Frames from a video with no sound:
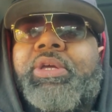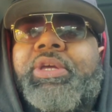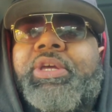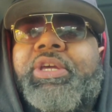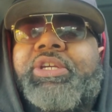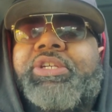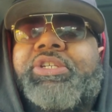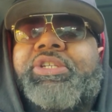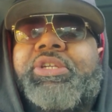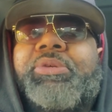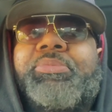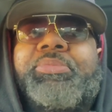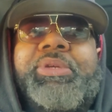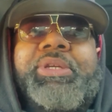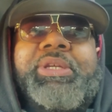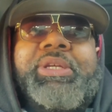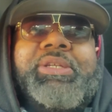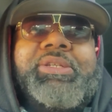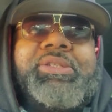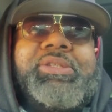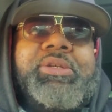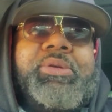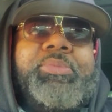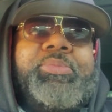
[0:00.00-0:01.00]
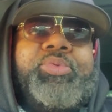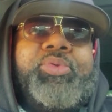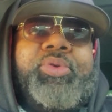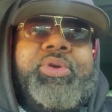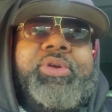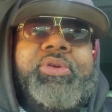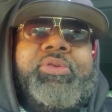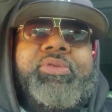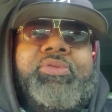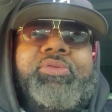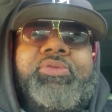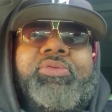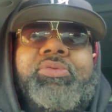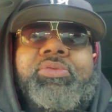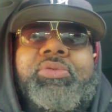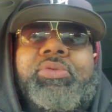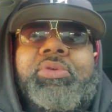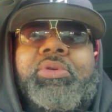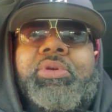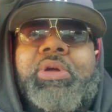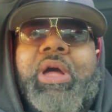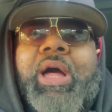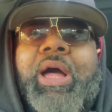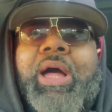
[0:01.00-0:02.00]
it should be at some point
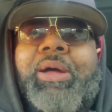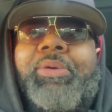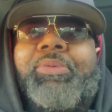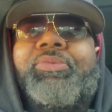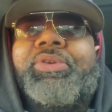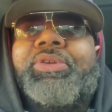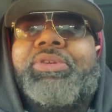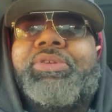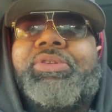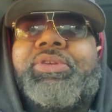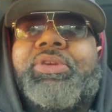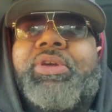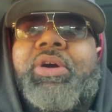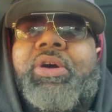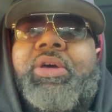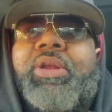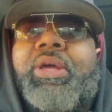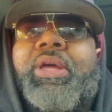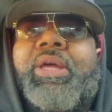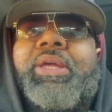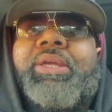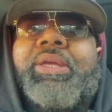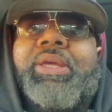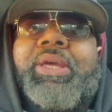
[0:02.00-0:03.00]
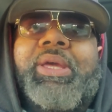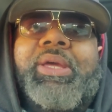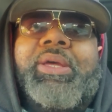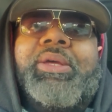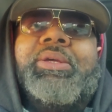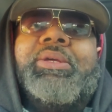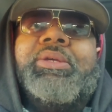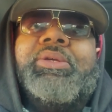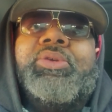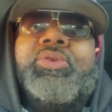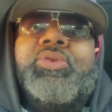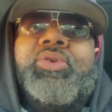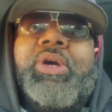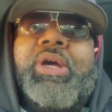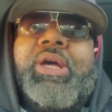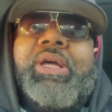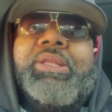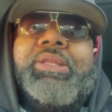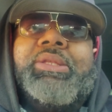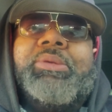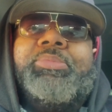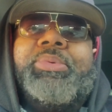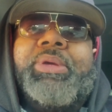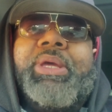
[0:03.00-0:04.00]
obvious to y'all that, yeah, you're going to
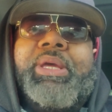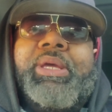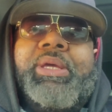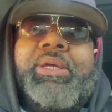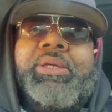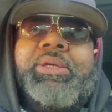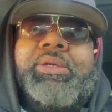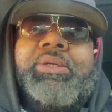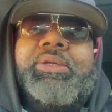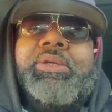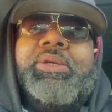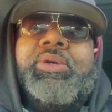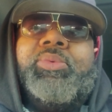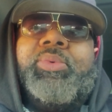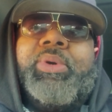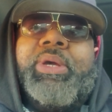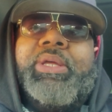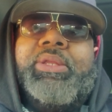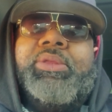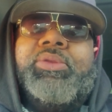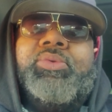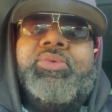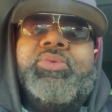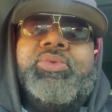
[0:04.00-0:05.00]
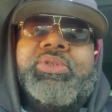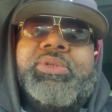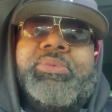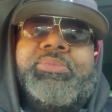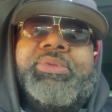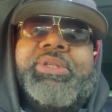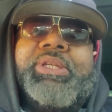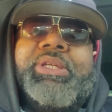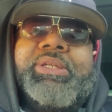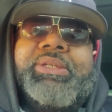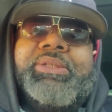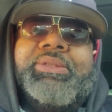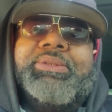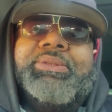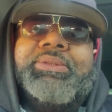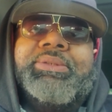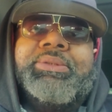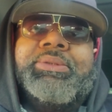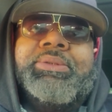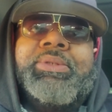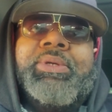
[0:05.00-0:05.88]
have to pay your way through some things.